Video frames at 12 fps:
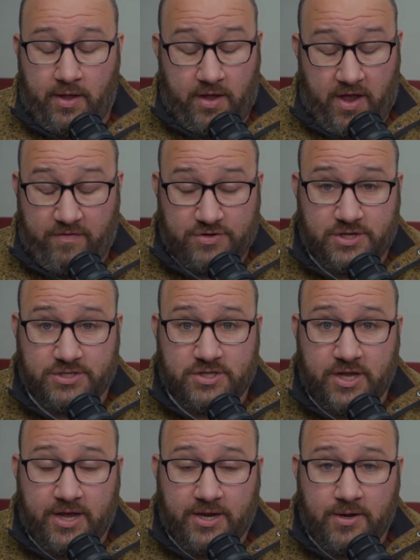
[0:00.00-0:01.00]
ever since
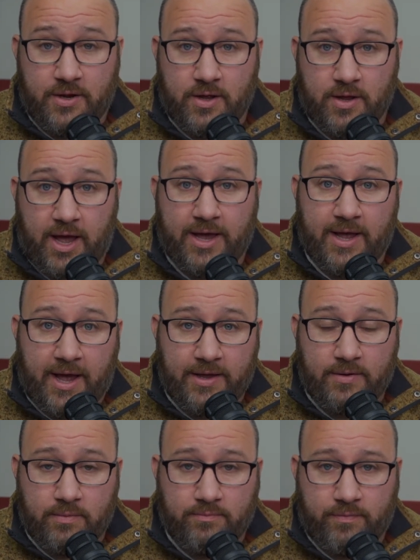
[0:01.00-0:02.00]
then,
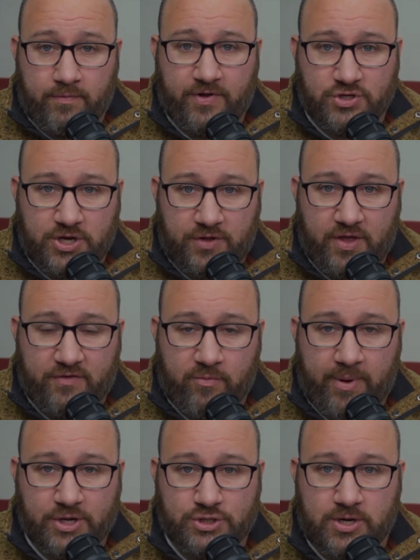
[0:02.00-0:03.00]
I eventually get the
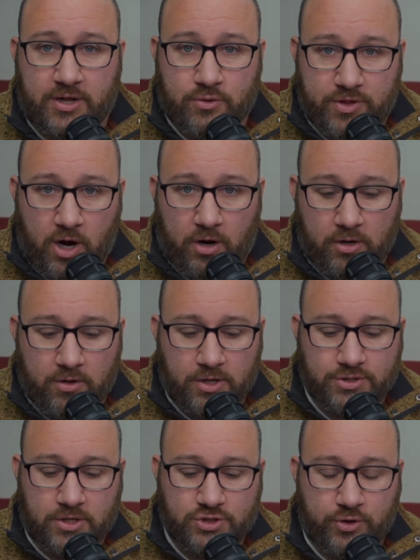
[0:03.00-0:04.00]
information. I do the article.
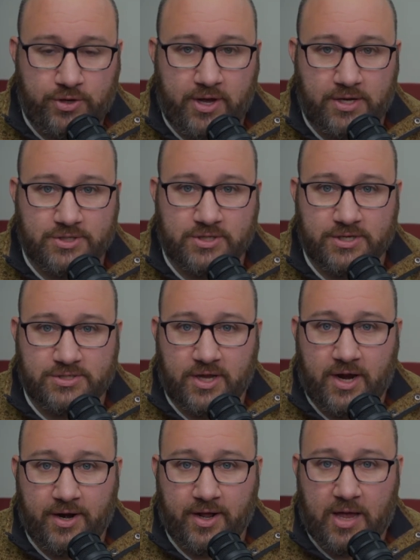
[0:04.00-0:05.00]
I'll show you guys a list they
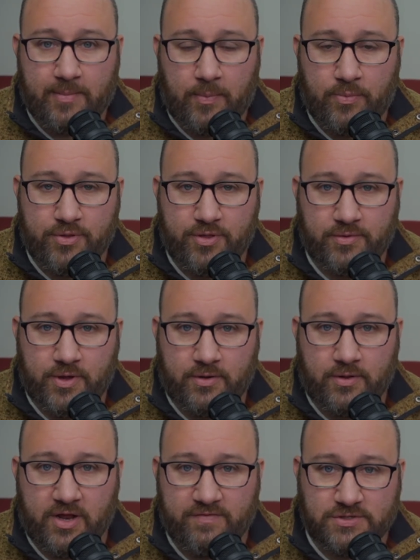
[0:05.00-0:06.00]
kind of came up with, and a
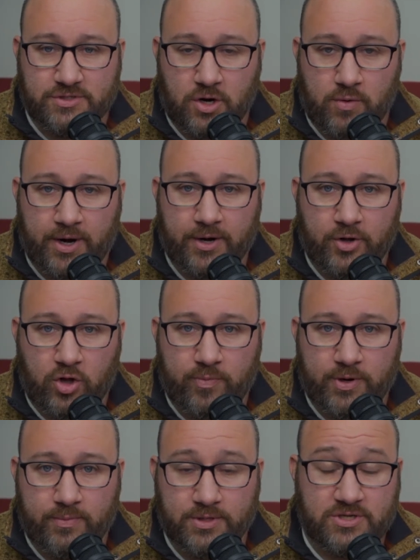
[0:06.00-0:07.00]
lot of it's theoretical,
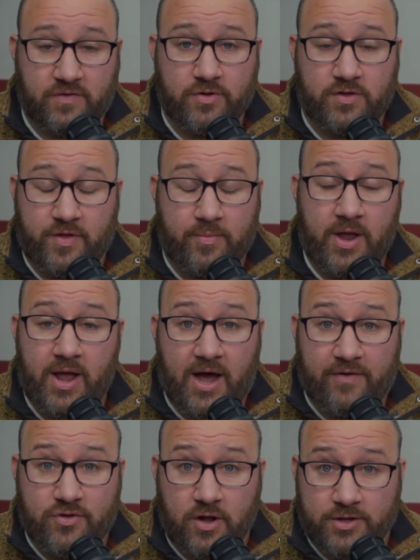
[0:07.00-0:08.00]
but several of them, I've talked